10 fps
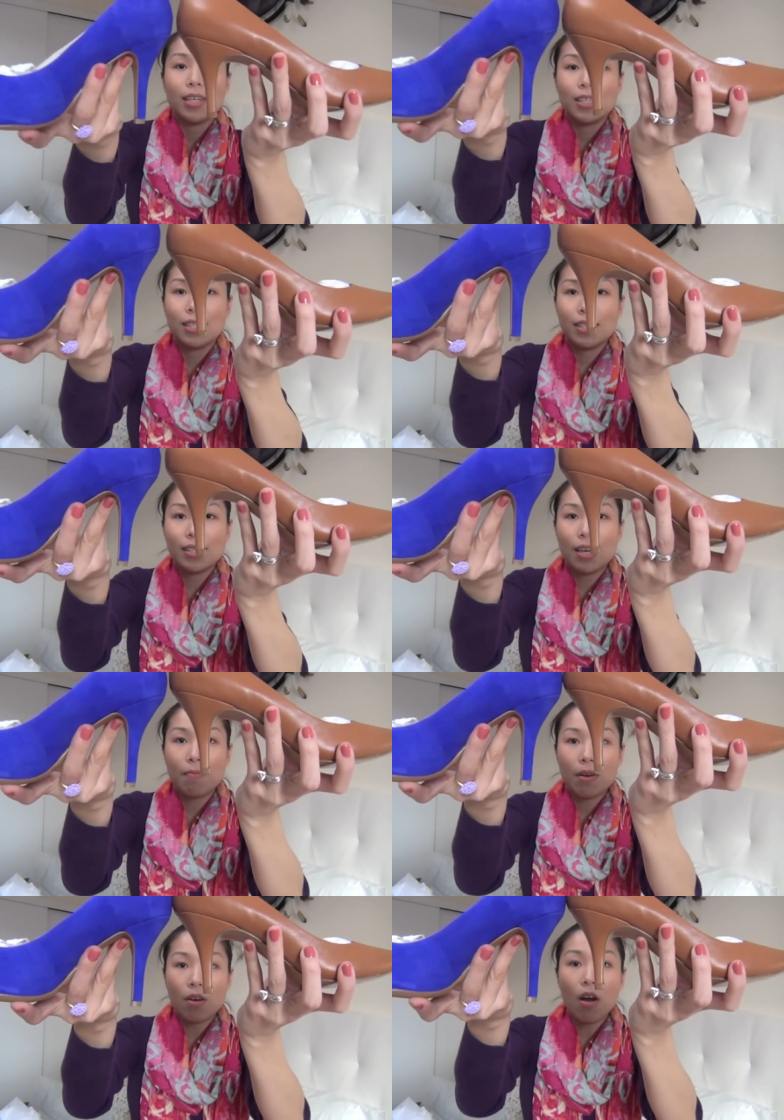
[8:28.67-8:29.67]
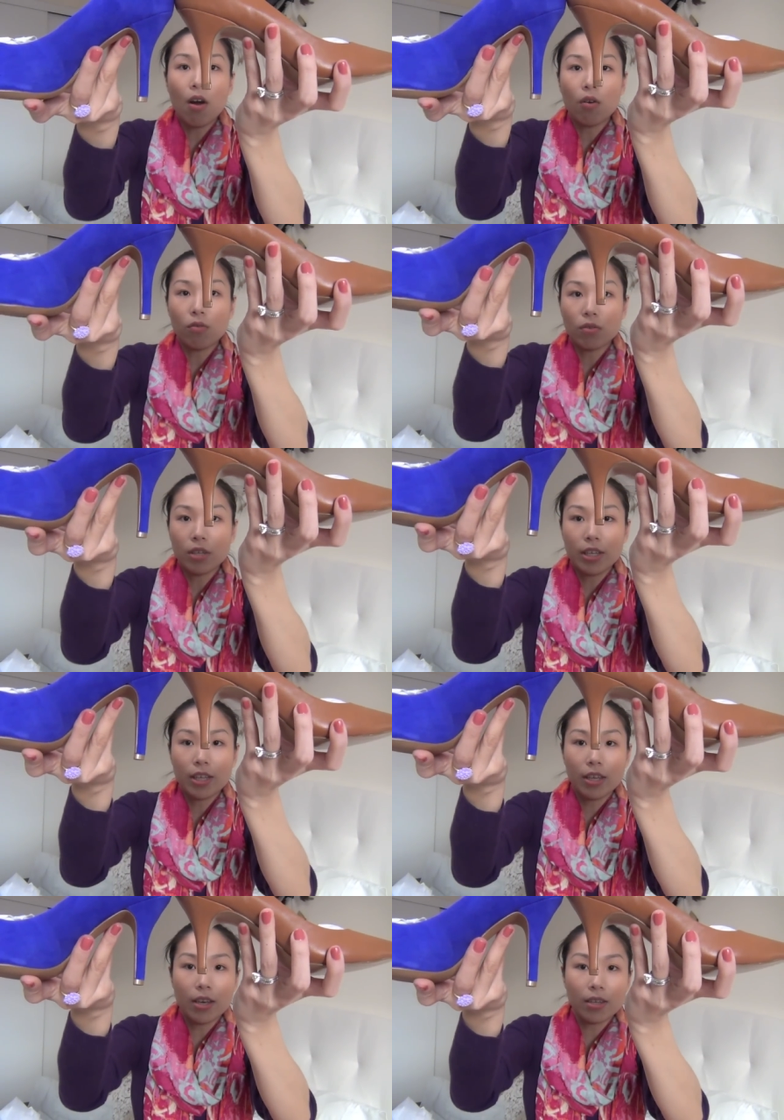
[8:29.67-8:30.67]
same. Oh, look
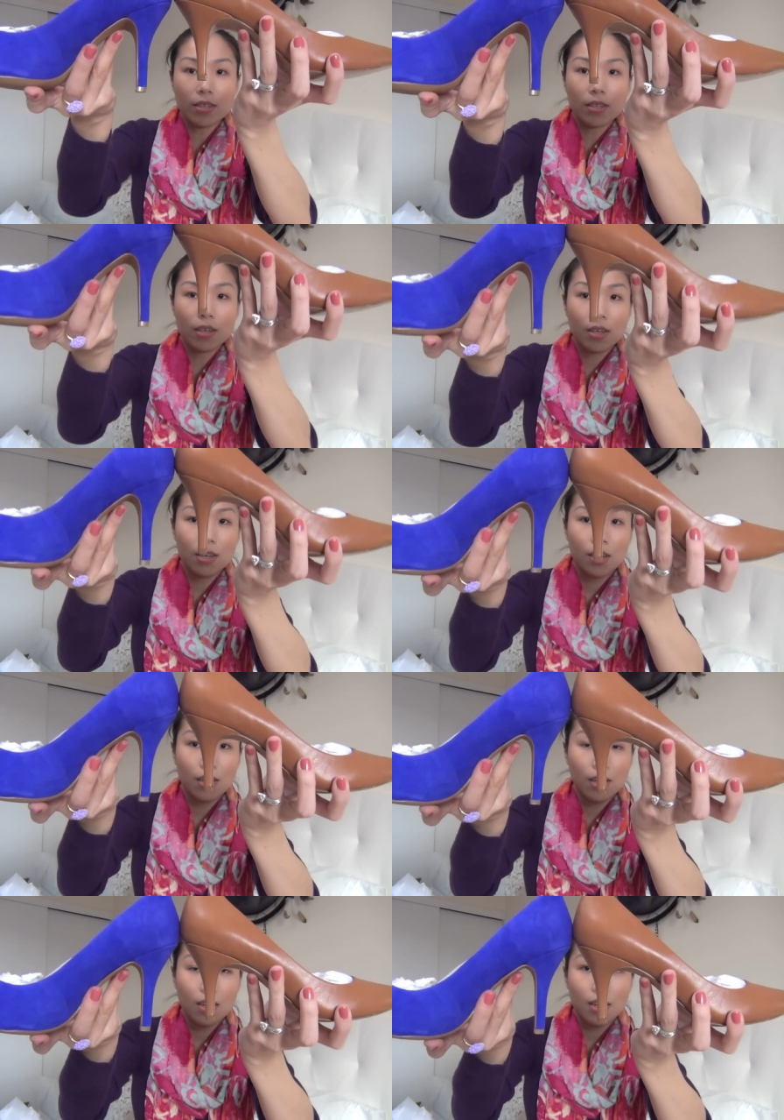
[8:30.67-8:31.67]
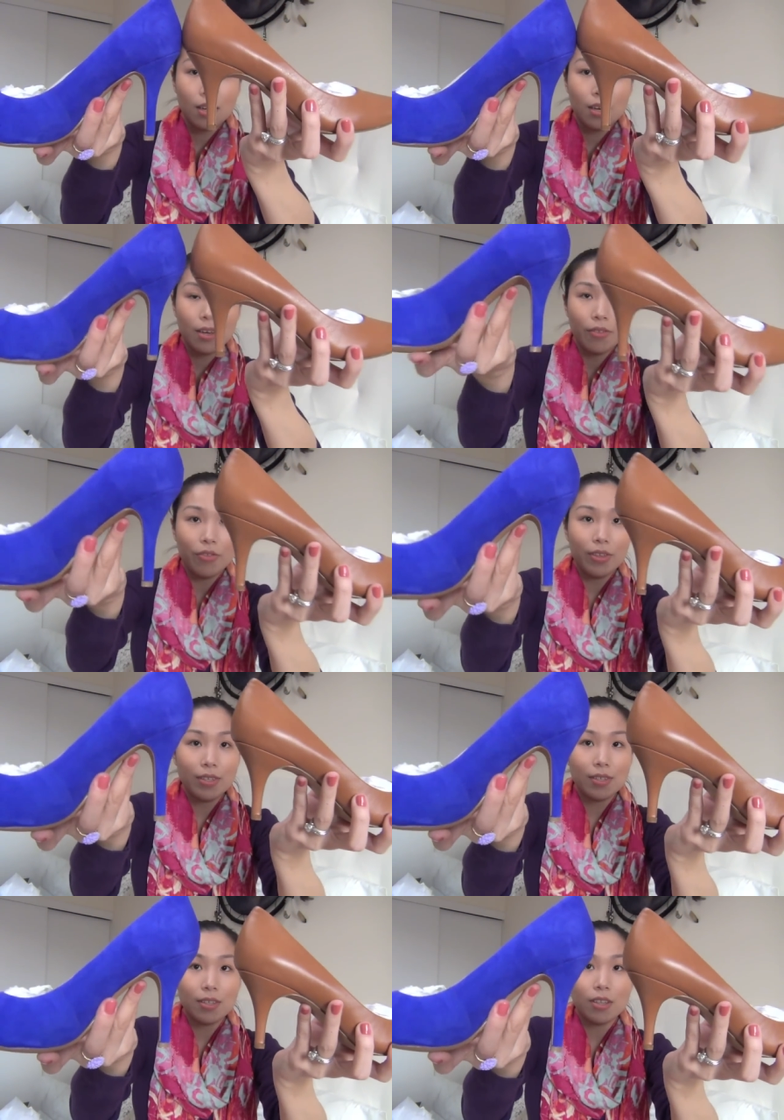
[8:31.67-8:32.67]
at this. This is